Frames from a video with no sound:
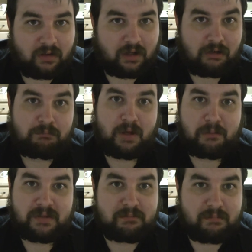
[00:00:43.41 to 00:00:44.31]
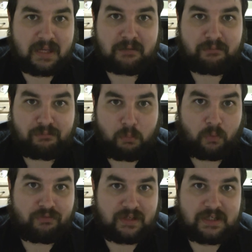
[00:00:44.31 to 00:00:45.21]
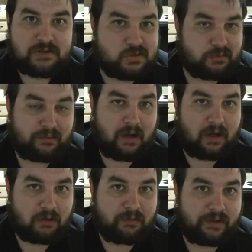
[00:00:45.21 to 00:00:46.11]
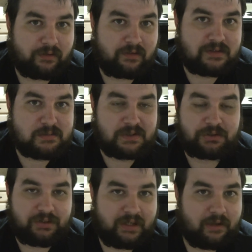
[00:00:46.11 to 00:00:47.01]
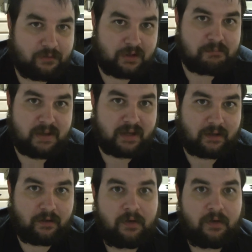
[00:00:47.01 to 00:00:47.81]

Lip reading: I'll be making more videos regularly, especially now that I'm back